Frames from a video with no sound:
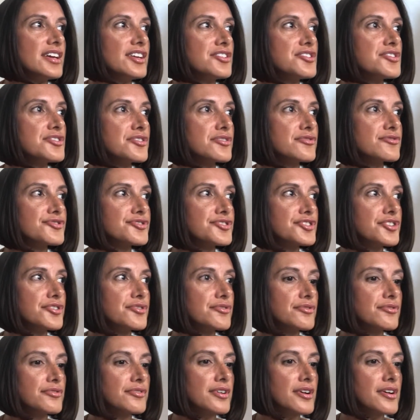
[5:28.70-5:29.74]
do
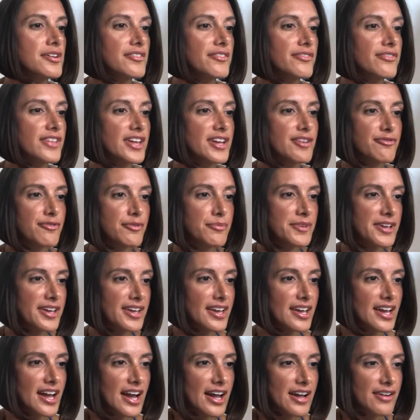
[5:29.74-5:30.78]
you, like for
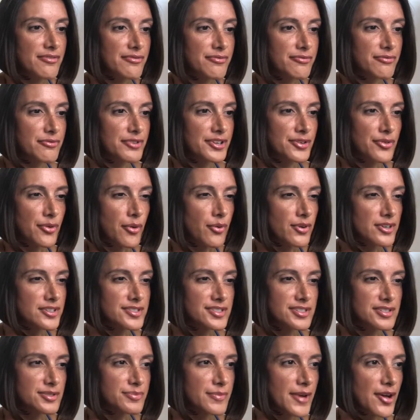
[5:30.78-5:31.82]
me, I've ridden
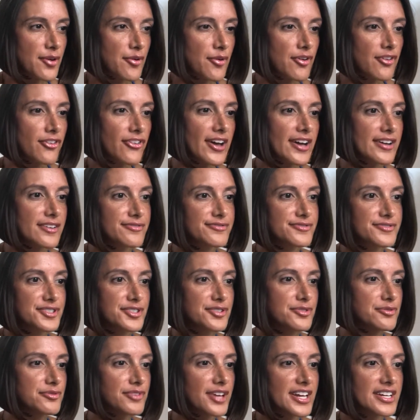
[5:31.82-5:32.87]
horses my whole life. Do
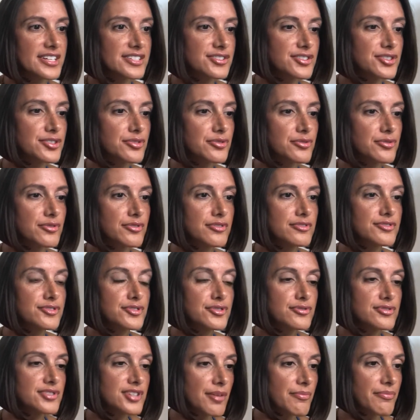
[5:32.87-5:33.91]
you like to
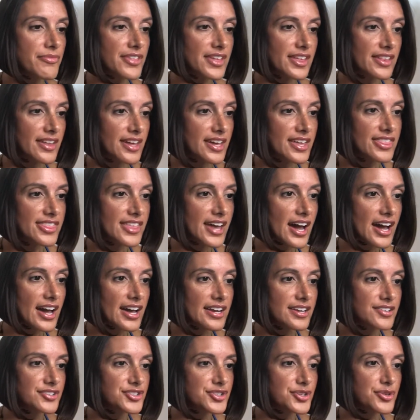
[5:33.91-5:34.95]
do something like
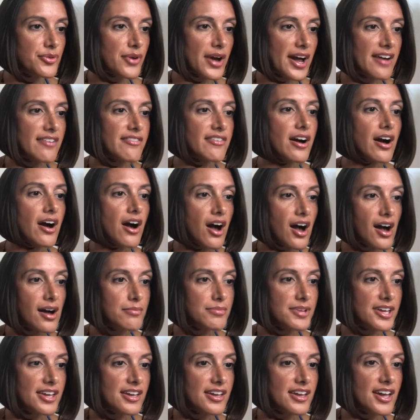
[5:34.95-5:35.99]
that? Do you have a
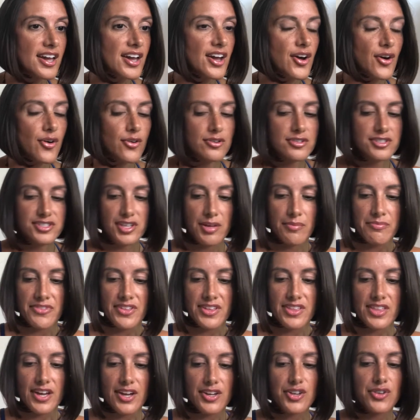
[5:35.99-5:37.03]
hobby or
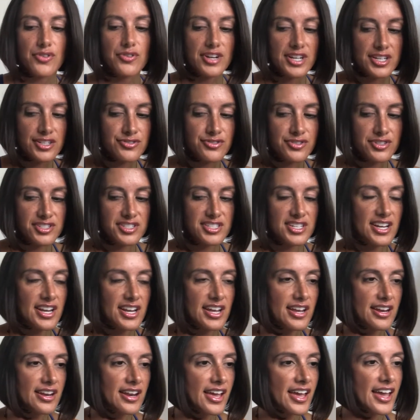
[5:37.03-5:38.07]
something that you're interested
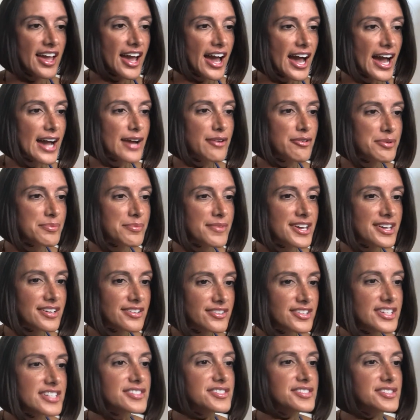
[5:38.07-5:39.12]
in? I would make a
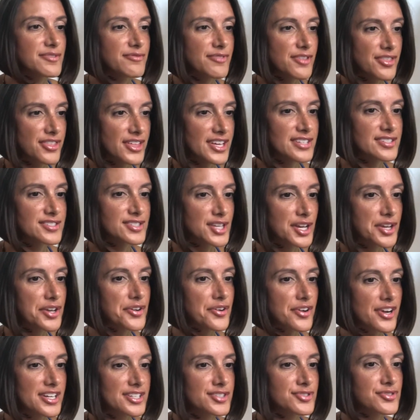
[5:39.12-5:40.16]
list of the things that
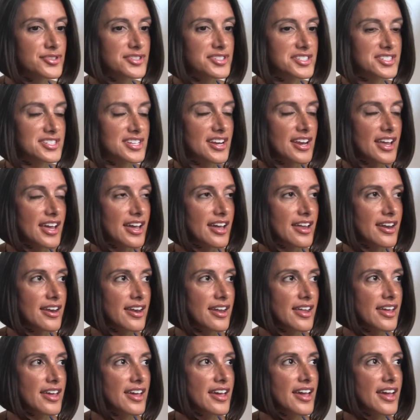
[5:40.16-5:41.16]
you're interested in,